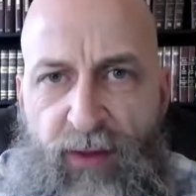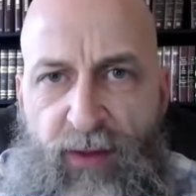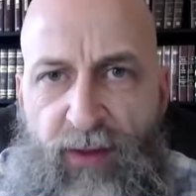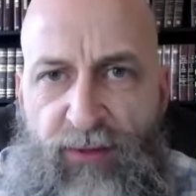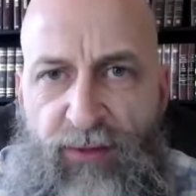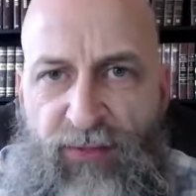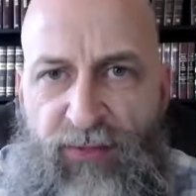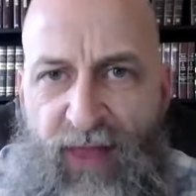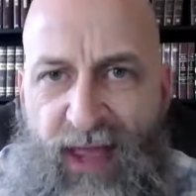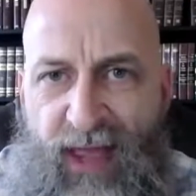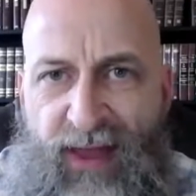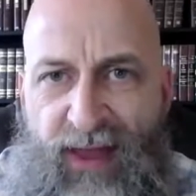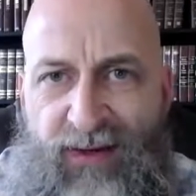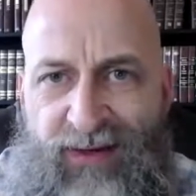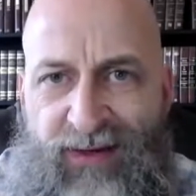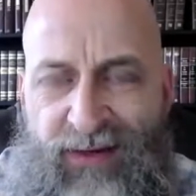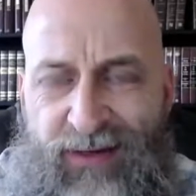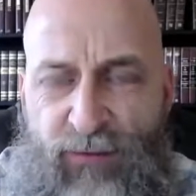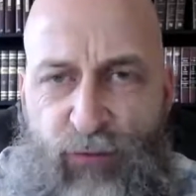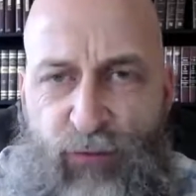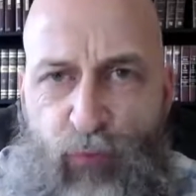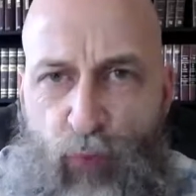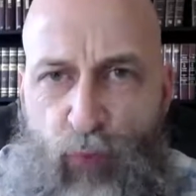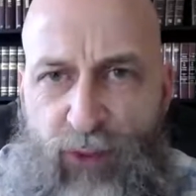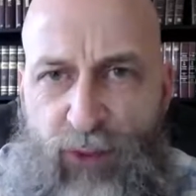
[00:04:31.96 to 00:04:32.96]
That
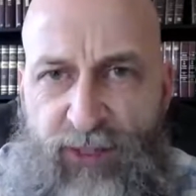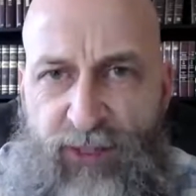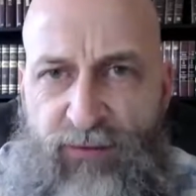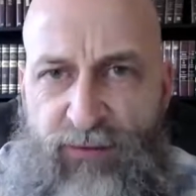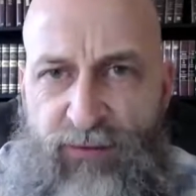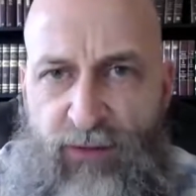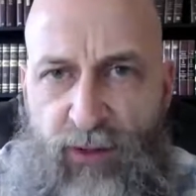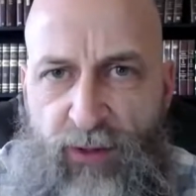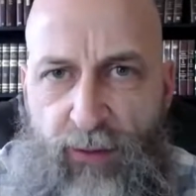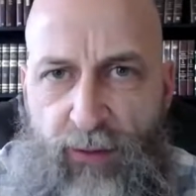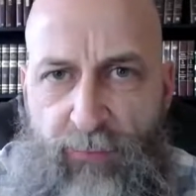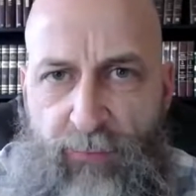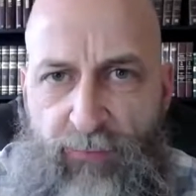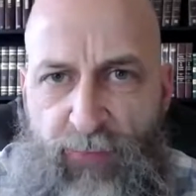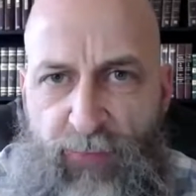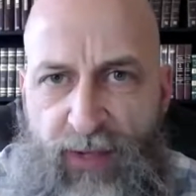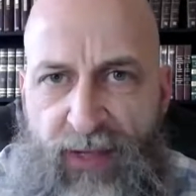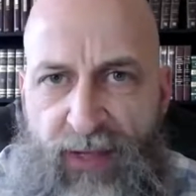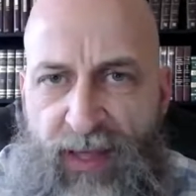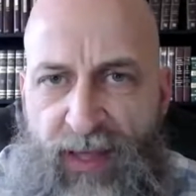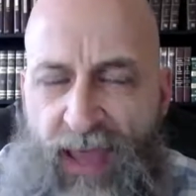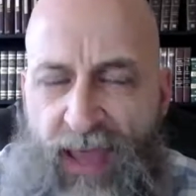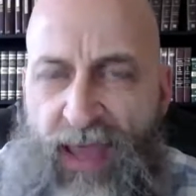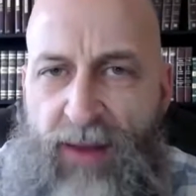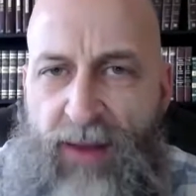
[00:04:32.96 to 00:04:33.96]
is wisdom.
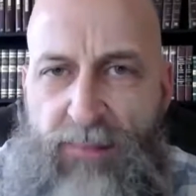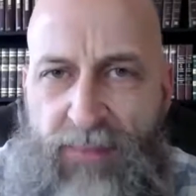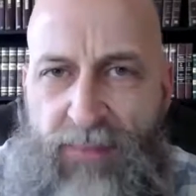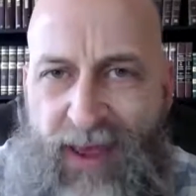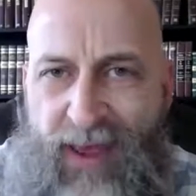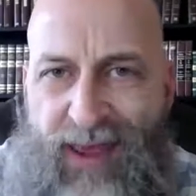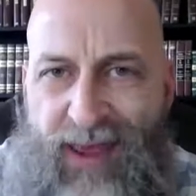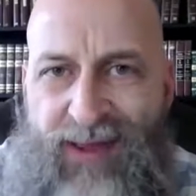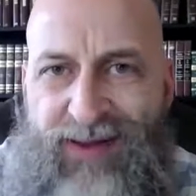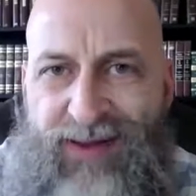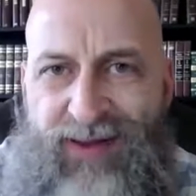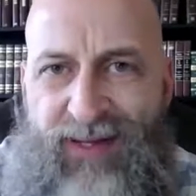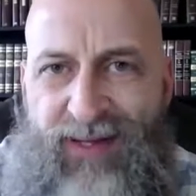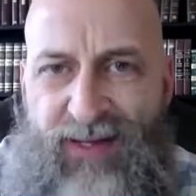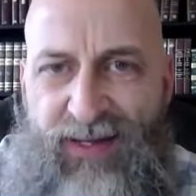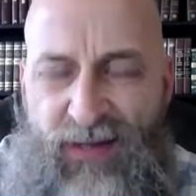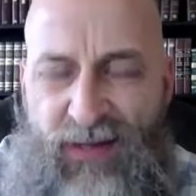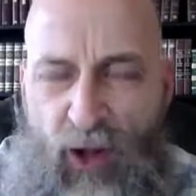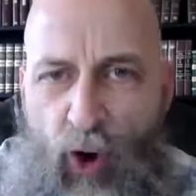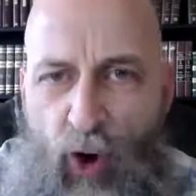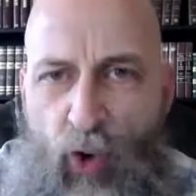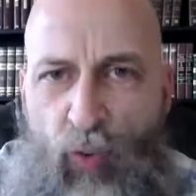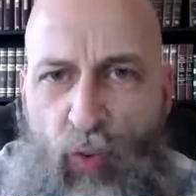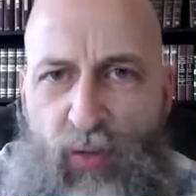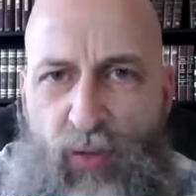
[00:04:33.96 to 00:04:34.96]
And man can
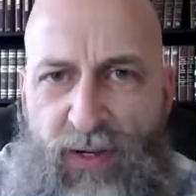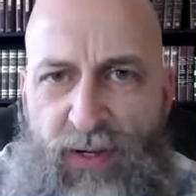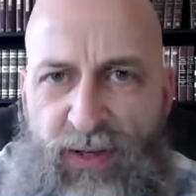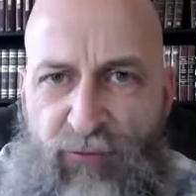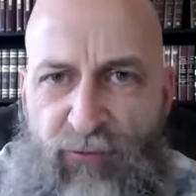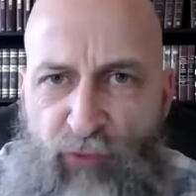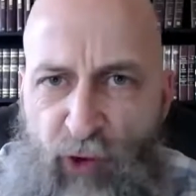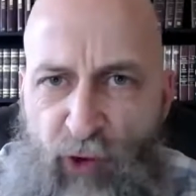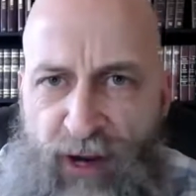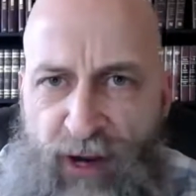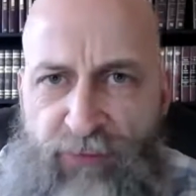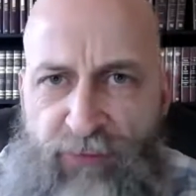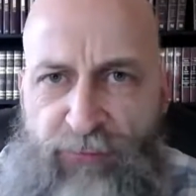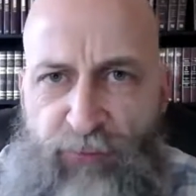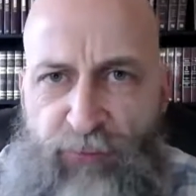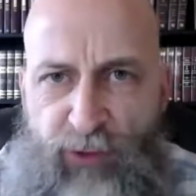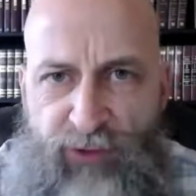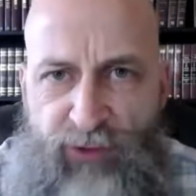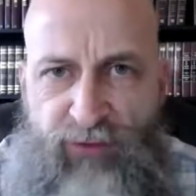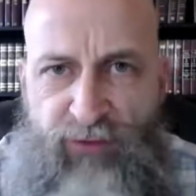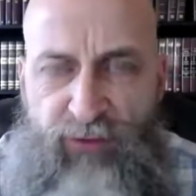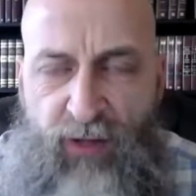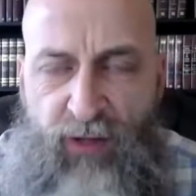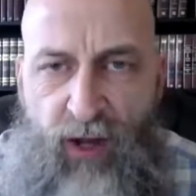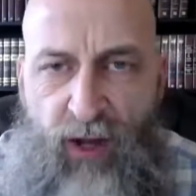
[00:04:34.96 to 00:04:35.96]
only
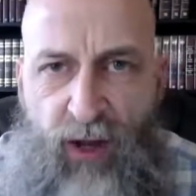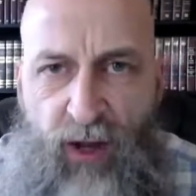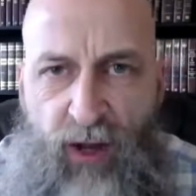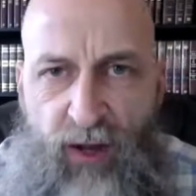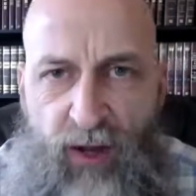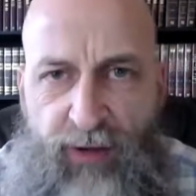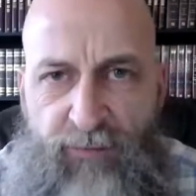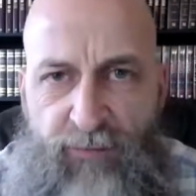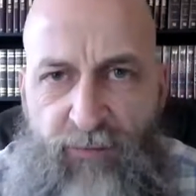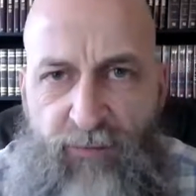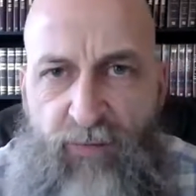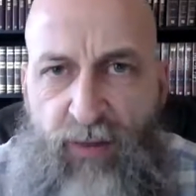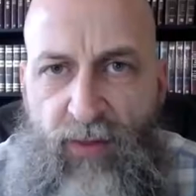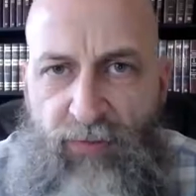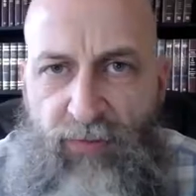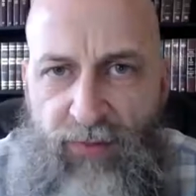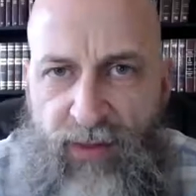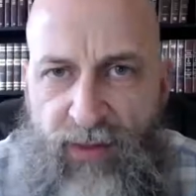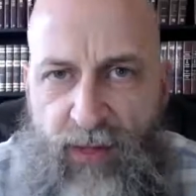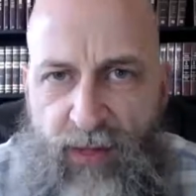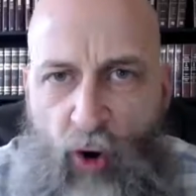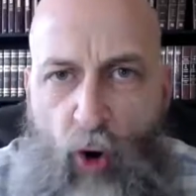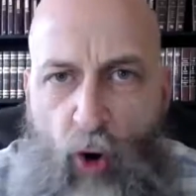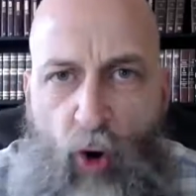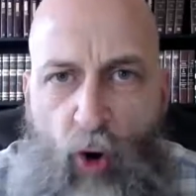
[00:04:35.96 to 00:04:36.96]
reverence God,
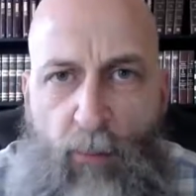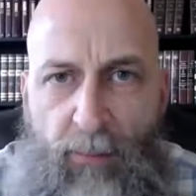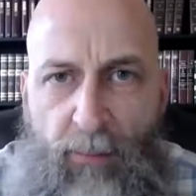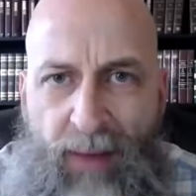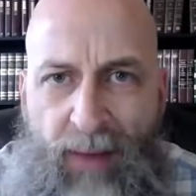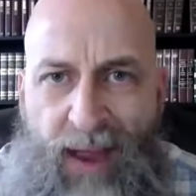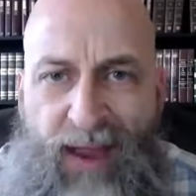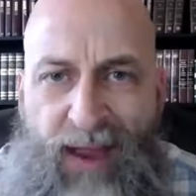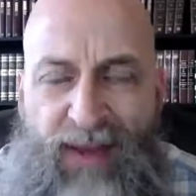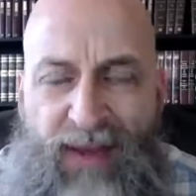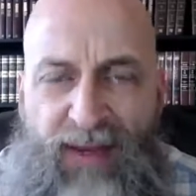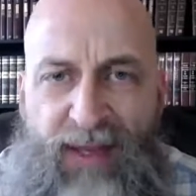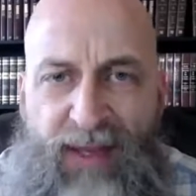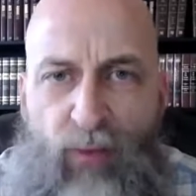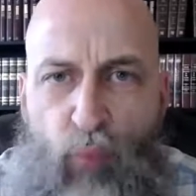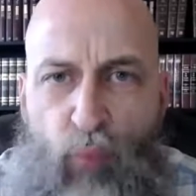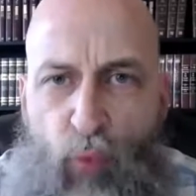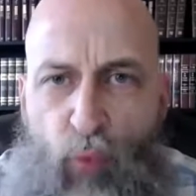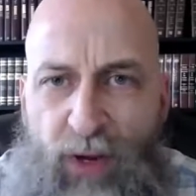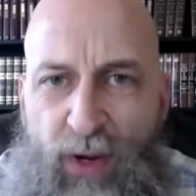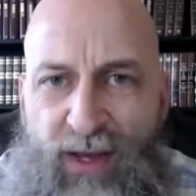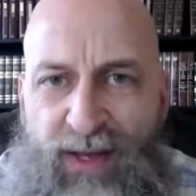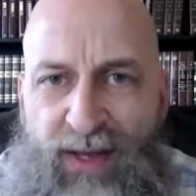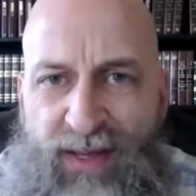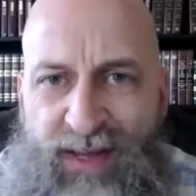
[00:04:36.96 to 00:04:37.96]
the Almighty,
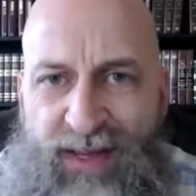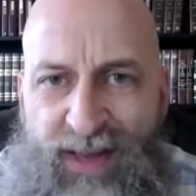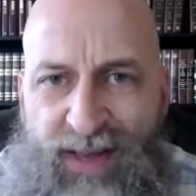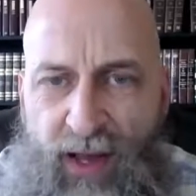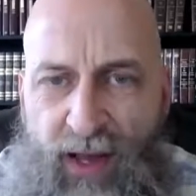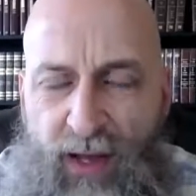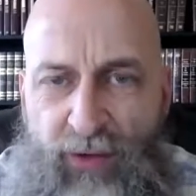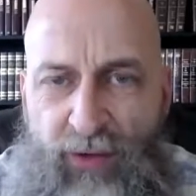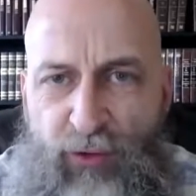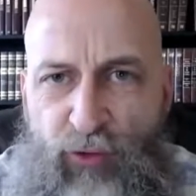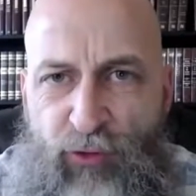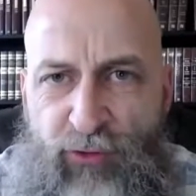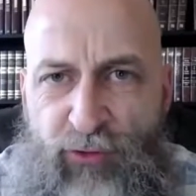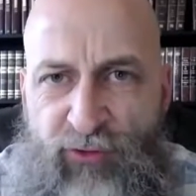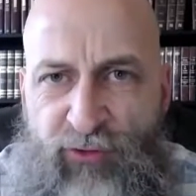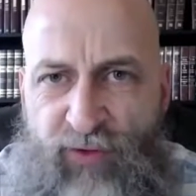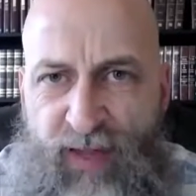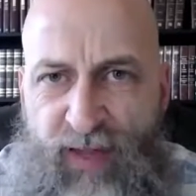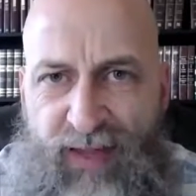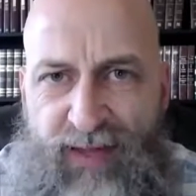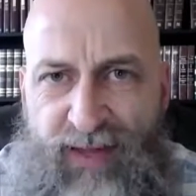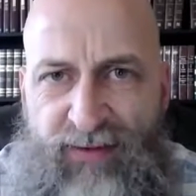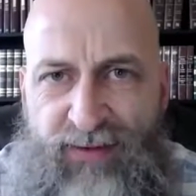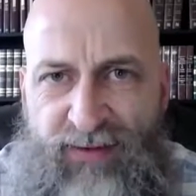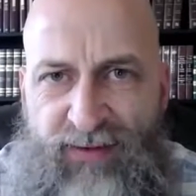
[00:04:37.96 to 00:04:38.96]
when he
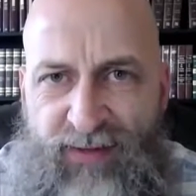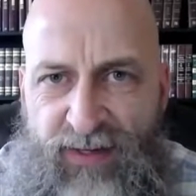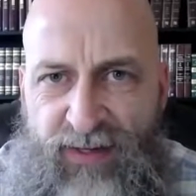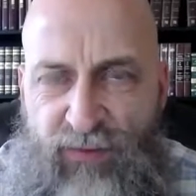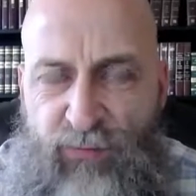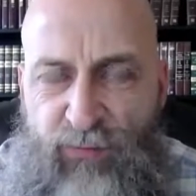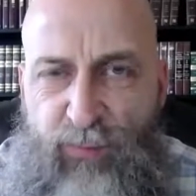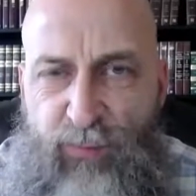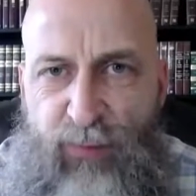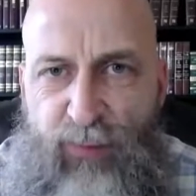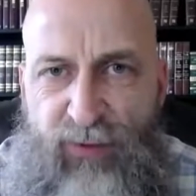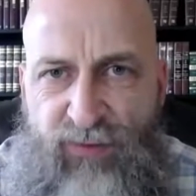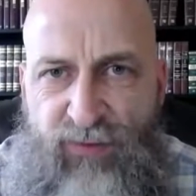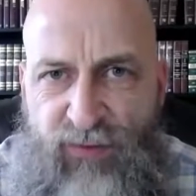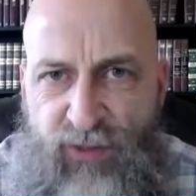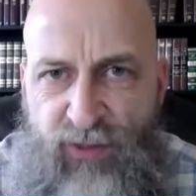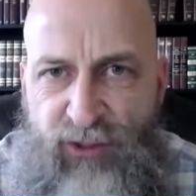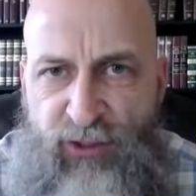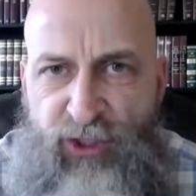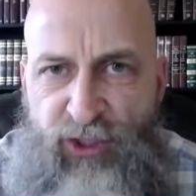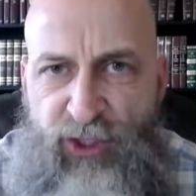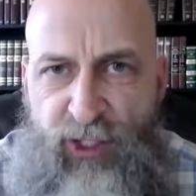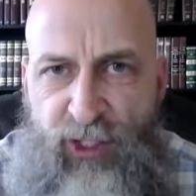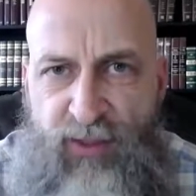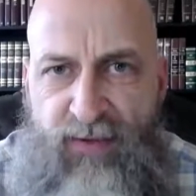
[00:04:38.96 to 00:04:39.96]
understands his
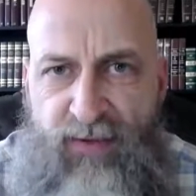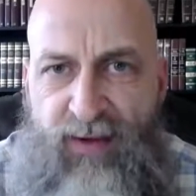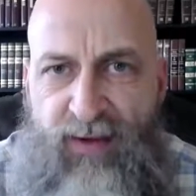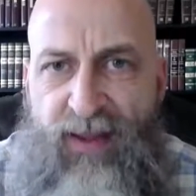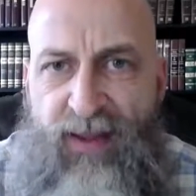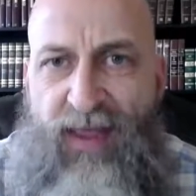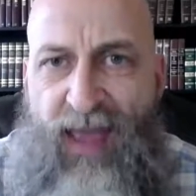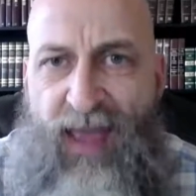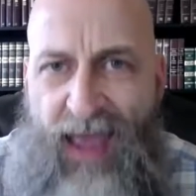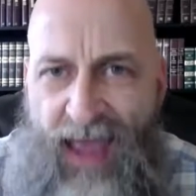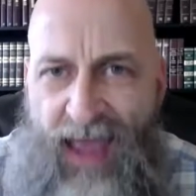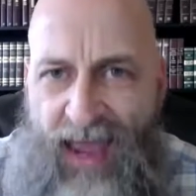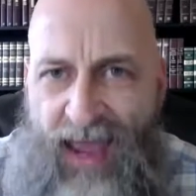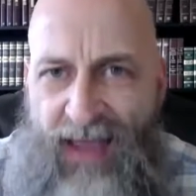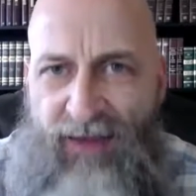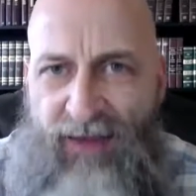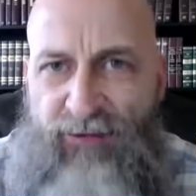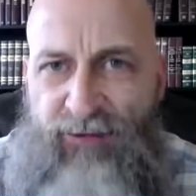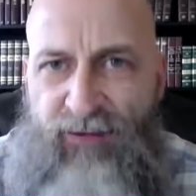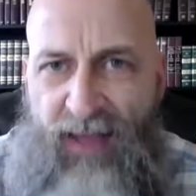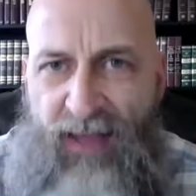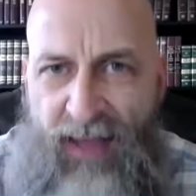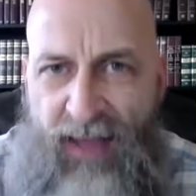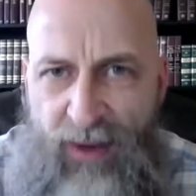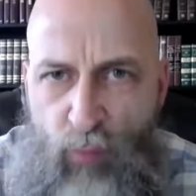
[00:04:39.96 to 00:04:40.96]
position
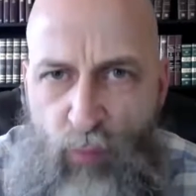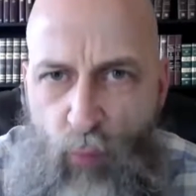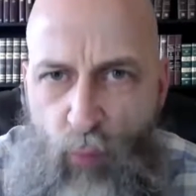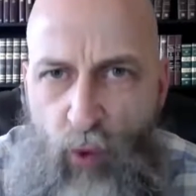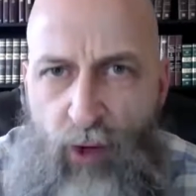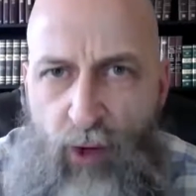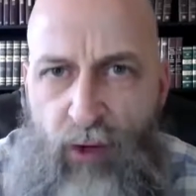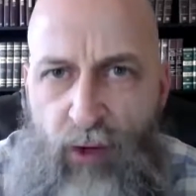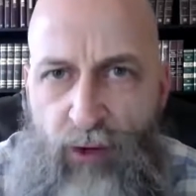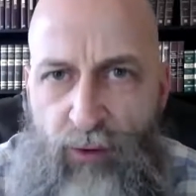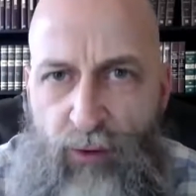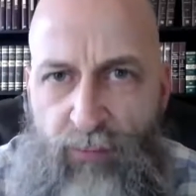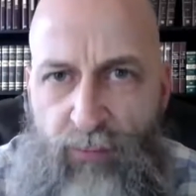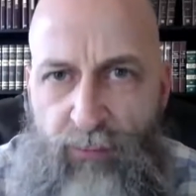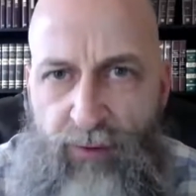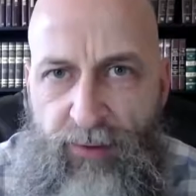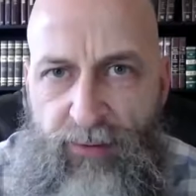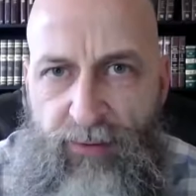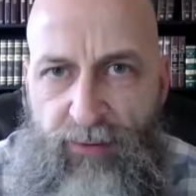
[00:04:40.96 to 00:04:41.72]
as a worm.